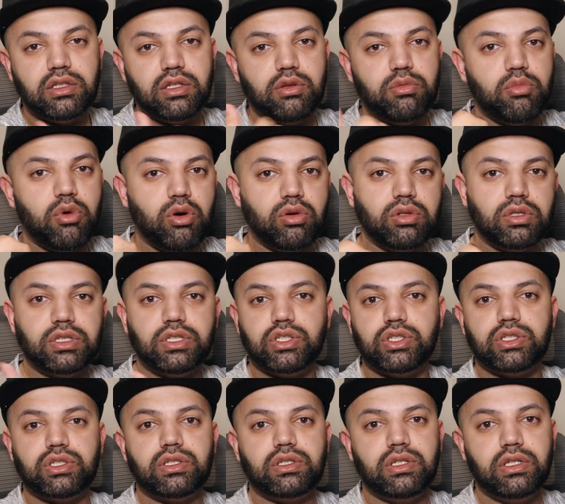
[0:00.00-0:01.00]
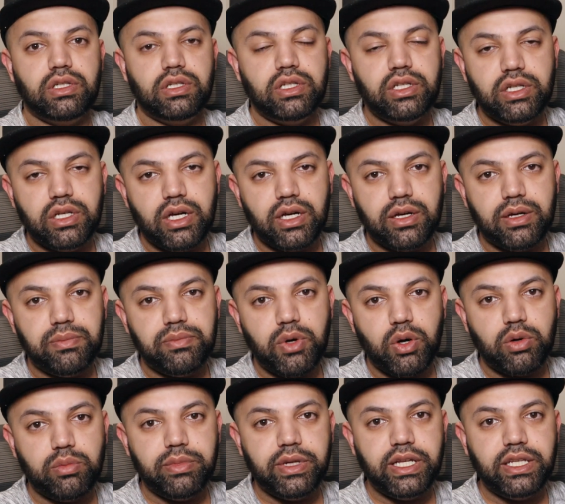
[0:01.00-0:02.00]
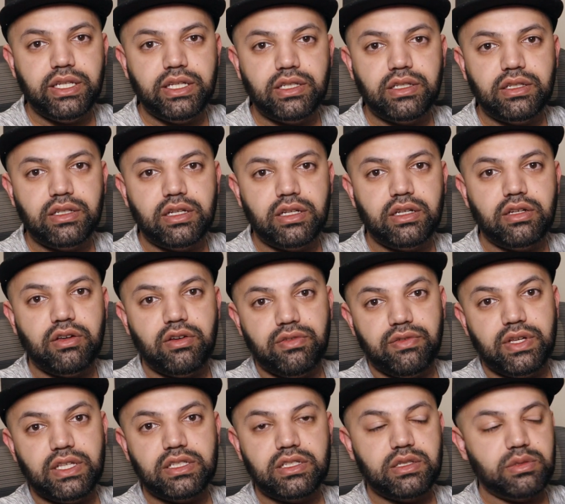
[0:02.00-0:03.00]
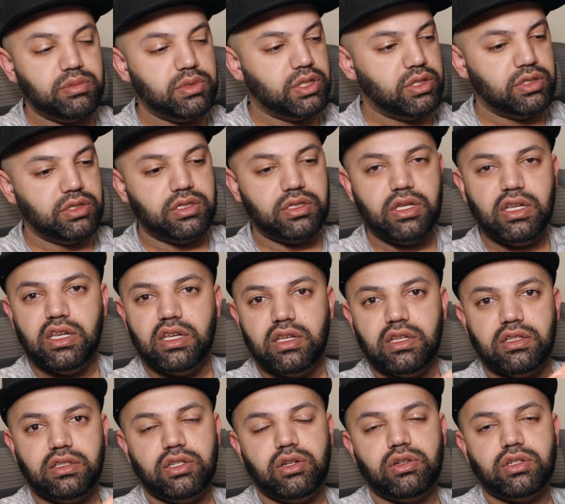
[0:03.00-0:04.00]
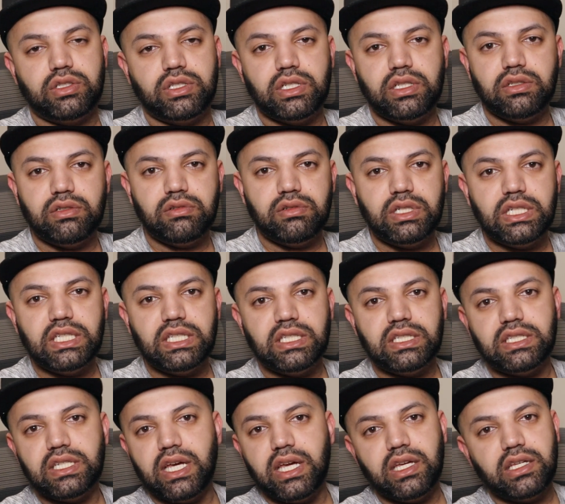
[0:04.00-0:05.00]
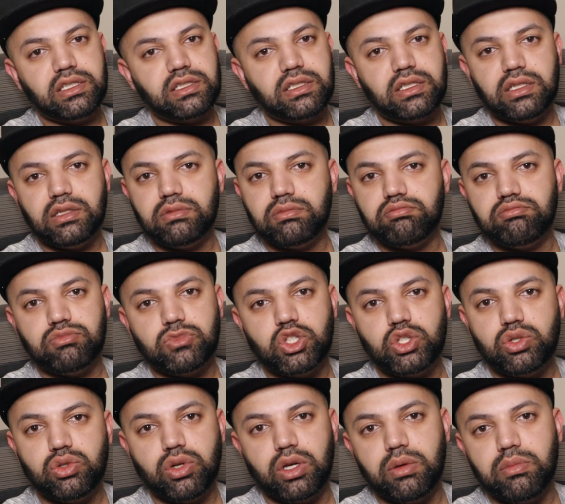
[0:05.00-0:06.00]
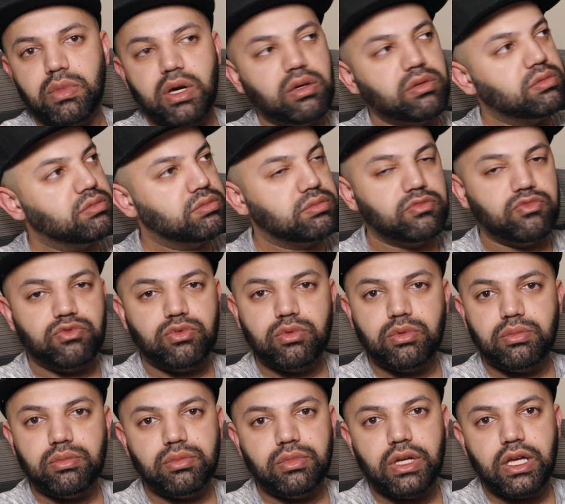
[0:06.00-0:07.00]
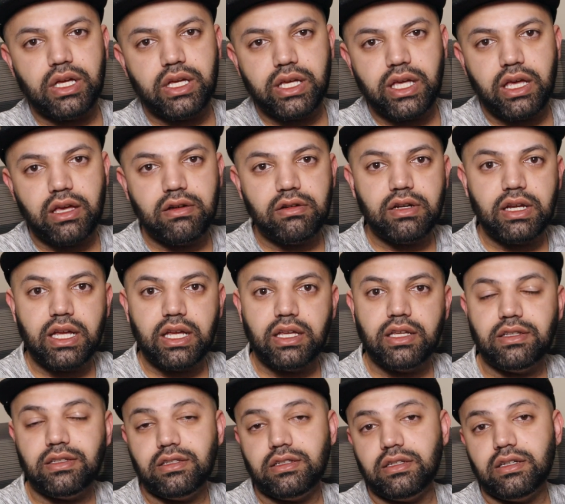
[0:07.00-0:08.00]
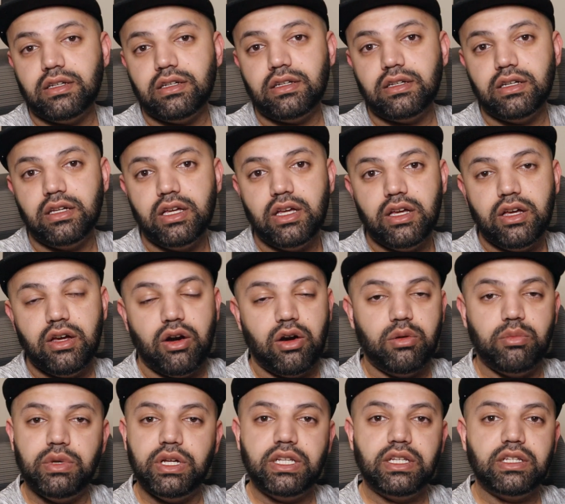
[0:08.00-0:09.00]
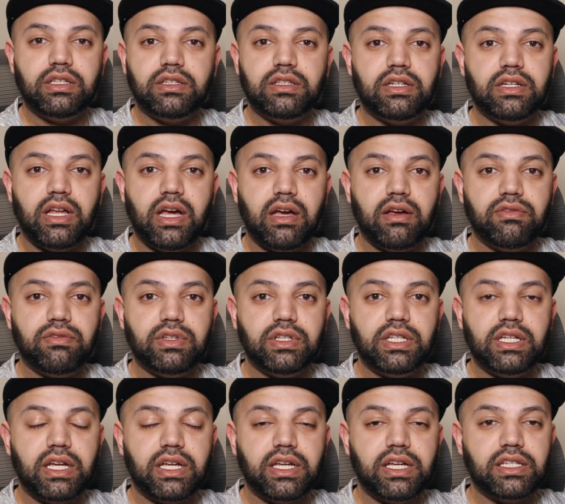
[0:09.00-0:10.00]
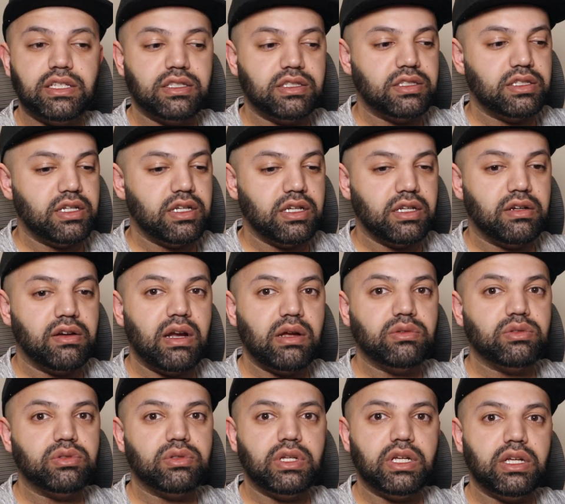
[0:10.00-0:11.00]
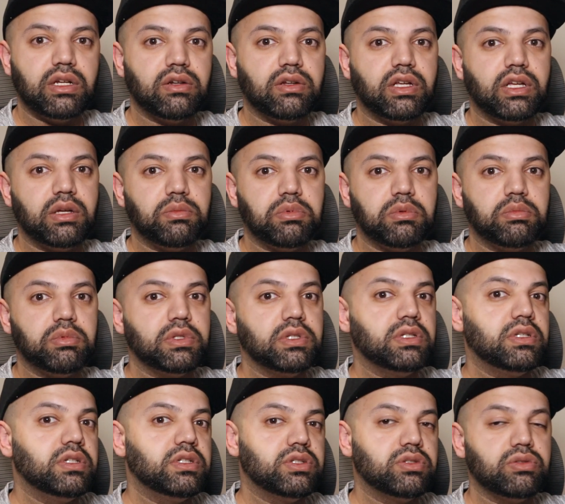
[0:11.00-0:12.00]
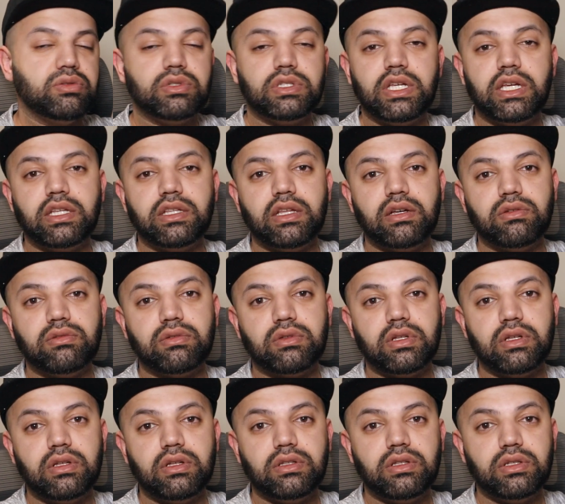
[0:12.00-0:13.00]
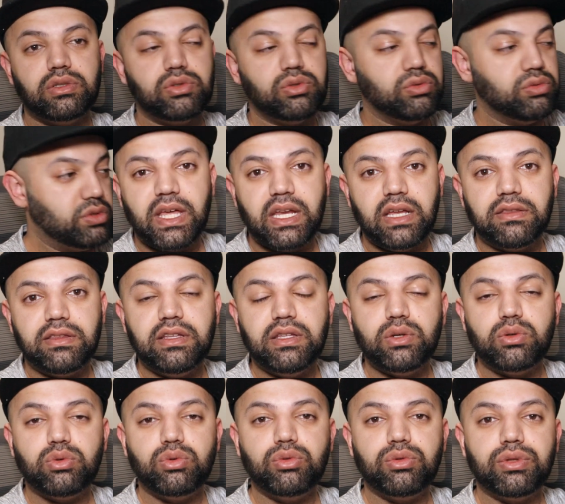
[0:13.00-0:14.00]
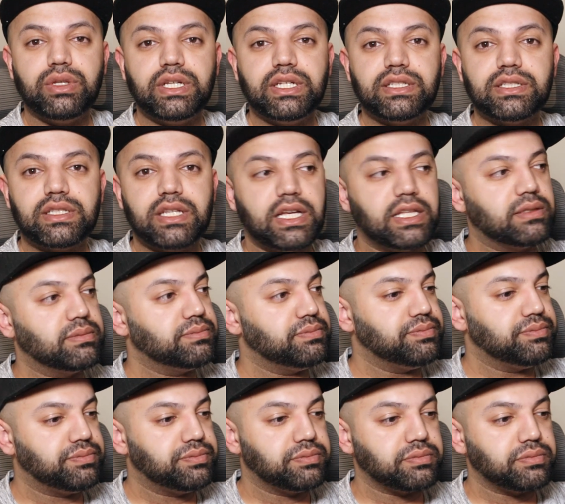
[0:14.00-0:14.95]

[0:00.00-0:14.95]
demolished the Armenian offenses because the artillery, the tanks, they took him out from air, and Armenia didn't have any, I guess, ground-to-air capabilities to take down the drone. And I think the cool thing is that